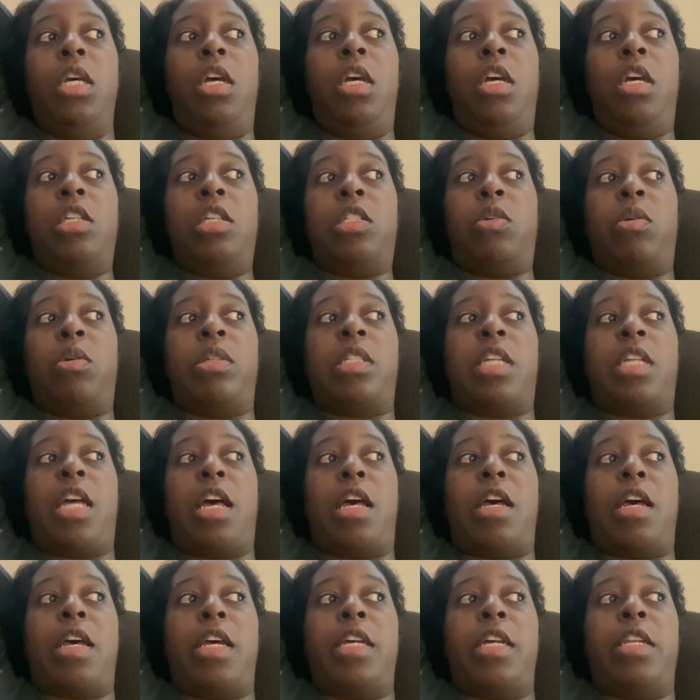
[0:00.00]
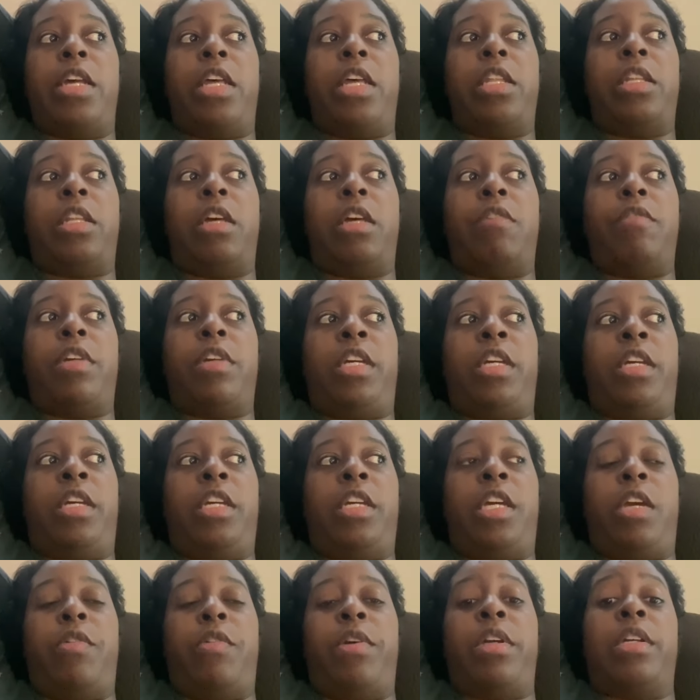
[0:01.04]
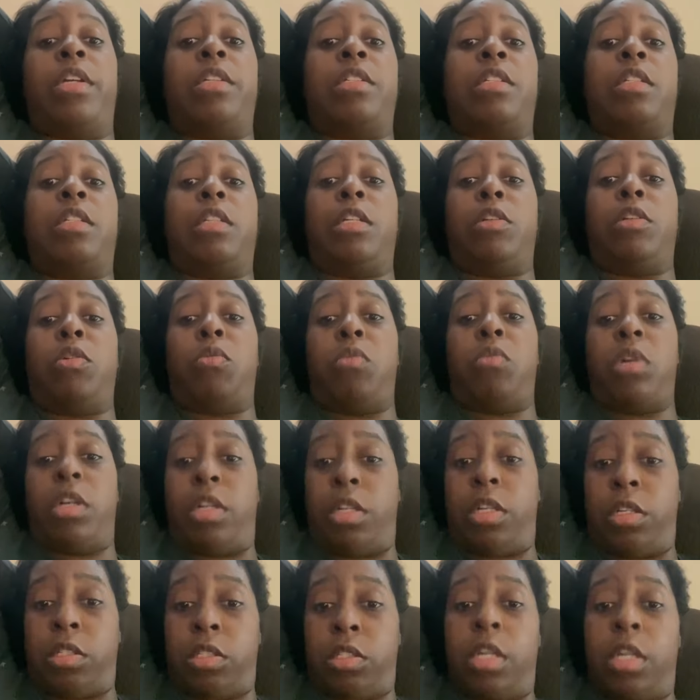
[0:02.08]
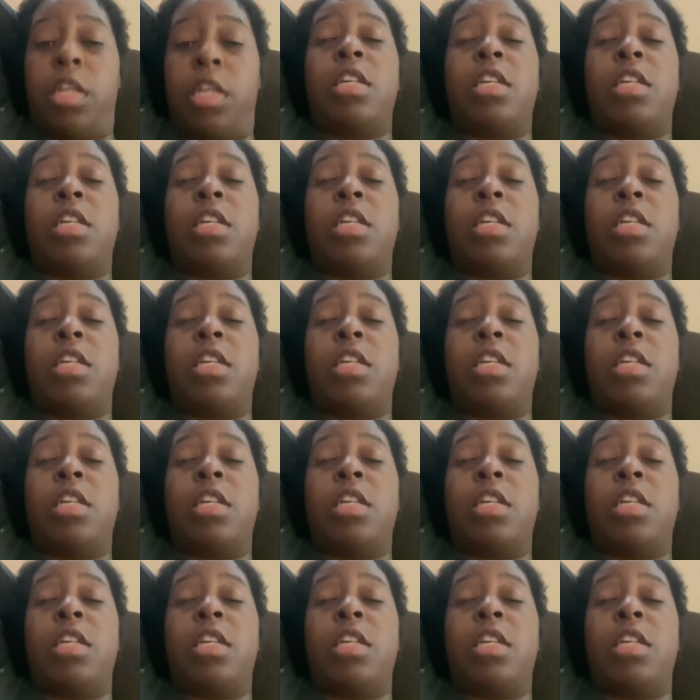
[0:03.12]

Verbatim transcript: So as kind and loving and caring as Selena was,